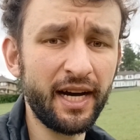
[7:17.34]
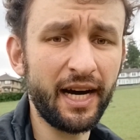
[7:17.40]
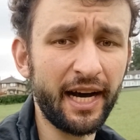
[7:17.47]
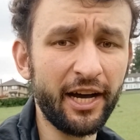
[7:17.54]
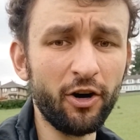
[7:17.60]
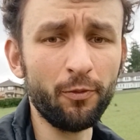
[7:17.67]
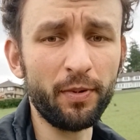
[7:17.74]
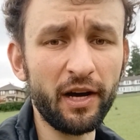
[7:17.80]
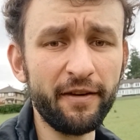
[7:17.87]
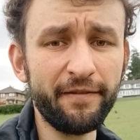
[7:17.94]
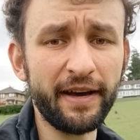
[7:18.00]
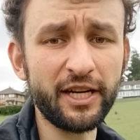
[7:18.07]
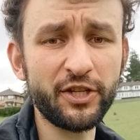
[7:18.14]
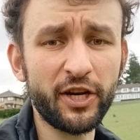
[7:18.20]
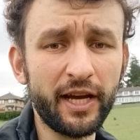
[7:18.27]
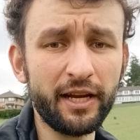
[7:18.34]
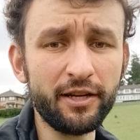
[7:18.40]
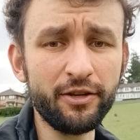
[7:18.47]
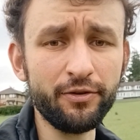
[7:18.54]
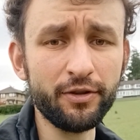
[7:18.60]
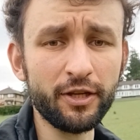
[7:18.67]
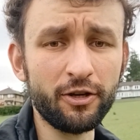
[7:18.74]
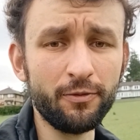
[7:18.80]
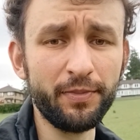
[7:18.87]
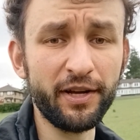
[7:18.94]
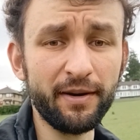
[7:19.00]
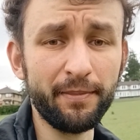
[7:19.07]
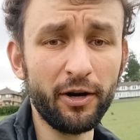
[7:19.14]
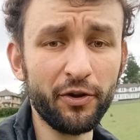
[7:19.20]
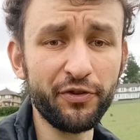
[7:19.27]
I hope I've educated you a little bit
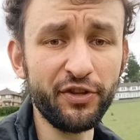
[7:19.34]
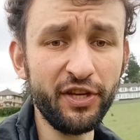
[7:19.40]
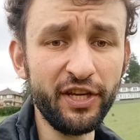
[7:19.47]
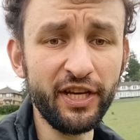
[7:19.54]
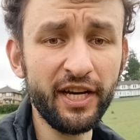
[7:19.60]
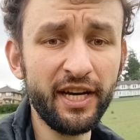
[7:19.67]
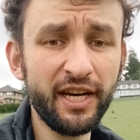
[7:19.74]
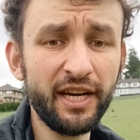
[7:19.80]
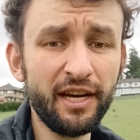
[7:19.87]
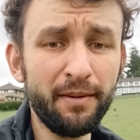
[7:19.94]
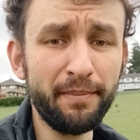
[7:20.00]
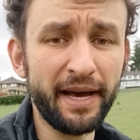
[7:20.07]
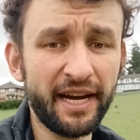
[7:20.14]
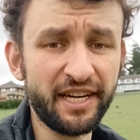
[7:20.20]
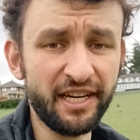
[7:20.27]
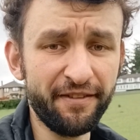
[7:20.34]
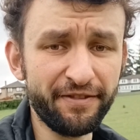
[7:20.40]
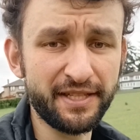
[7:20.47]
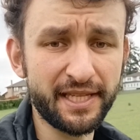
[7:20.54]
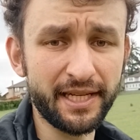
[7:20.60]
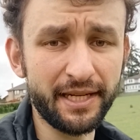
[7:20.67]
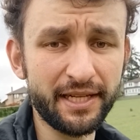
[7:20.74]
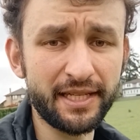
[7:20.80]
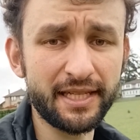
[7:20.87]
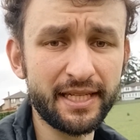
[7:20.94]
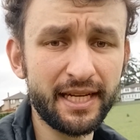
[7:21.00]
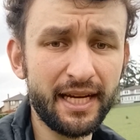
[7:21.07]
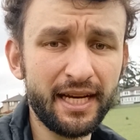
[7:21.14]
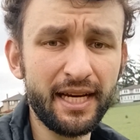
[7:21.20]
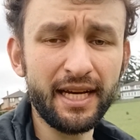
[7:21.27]
about the magnificent
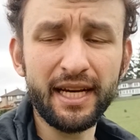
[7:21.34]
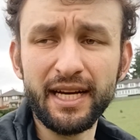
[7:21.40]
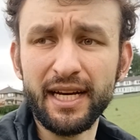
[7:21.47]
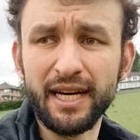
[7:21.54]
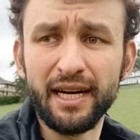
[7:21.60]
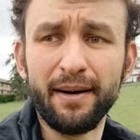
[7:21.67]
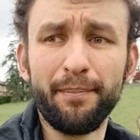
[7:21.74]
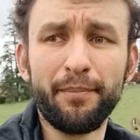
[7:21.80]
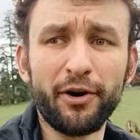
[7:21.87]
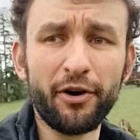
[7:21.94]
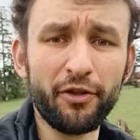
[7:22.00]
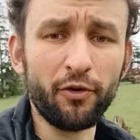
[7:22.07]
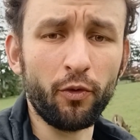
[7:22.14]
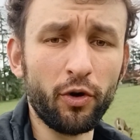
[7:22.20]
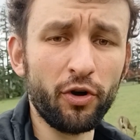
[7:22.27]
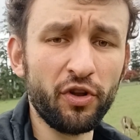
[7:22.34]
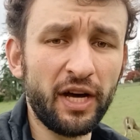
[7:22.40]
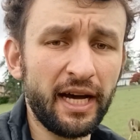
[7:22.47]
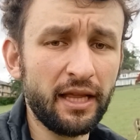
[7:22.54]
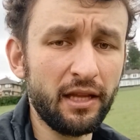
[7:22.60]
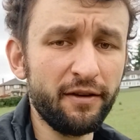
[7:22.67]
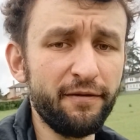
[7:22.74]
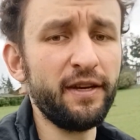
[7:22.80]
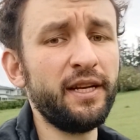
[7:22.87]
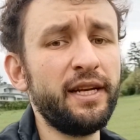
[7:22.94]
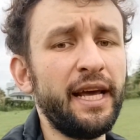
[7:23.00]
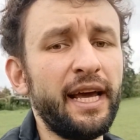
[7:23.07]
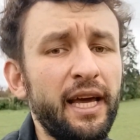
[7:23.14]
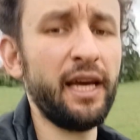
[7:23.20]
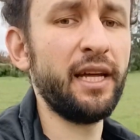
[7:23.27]
part of the world I live in
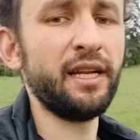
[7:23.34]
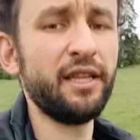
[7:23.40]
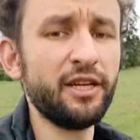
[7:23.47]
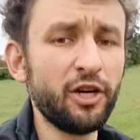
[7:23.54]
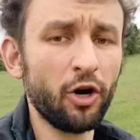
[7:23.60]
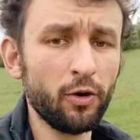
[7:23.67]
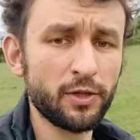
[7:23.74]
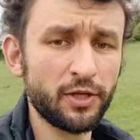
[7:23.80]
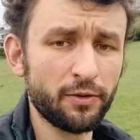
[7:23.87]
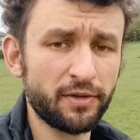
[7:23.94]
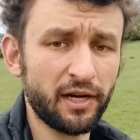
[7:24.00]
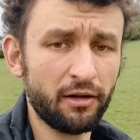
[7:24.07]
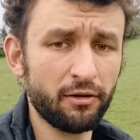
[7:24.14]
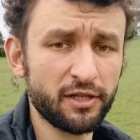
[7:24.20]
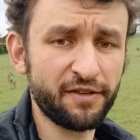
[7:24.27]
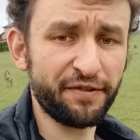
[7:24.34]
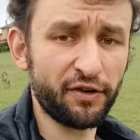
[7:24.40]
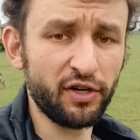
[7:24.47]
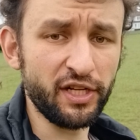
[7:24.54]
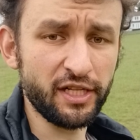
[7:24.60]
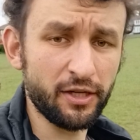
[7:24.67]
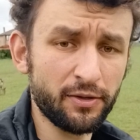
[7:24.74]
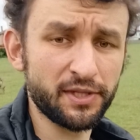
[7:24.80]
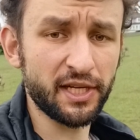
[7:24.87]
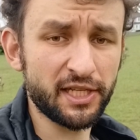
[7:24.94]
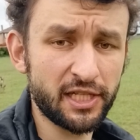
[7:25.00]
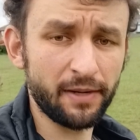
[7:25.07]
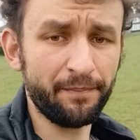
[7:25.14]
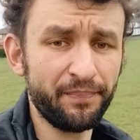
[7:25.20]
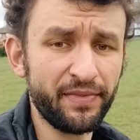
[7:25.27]
and the coastal Douglas fir
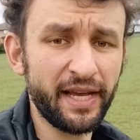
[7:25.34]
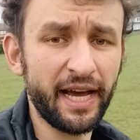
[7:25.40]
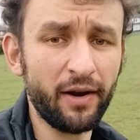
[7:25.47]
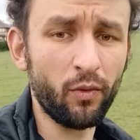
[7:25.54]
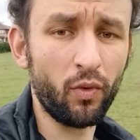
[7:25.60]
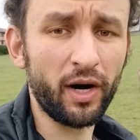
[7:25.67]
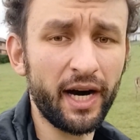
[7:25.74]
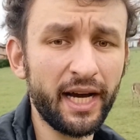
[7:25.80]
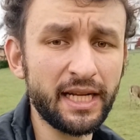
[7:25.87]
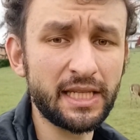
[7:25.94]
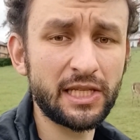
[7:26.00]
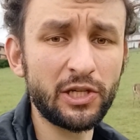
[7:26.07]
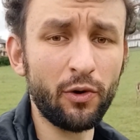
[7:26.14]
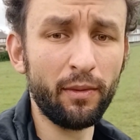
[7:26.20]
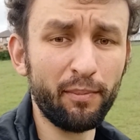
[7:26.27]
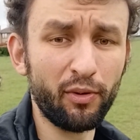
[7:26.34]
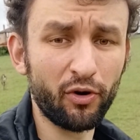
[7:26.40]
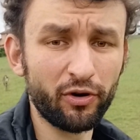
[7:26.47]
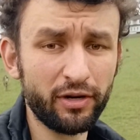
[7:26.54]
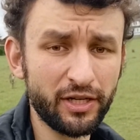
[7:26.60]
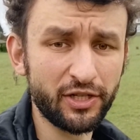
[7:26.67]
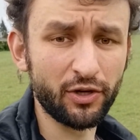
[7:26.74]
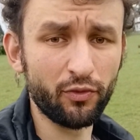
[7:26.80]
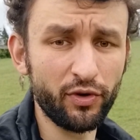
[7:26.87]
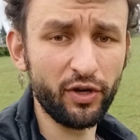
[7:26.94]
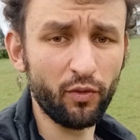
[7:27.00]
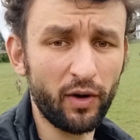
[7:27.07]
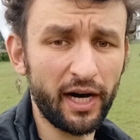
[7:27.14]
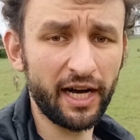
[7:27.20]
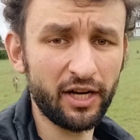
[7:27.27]
ecosystem and why it's so important to
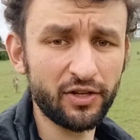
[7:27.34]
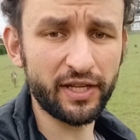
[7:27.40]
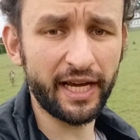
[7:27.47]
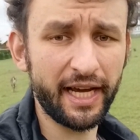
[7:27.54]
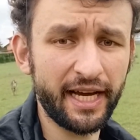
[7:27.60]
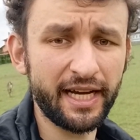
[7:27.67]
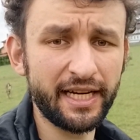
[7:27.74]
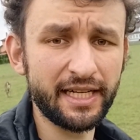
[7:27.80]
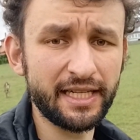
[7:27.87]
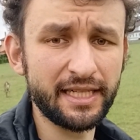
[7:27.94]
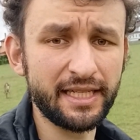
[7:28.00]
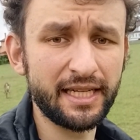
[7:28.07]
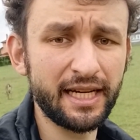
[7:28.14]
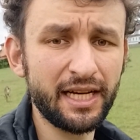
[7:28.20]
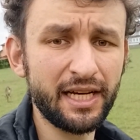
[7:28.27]
rewild and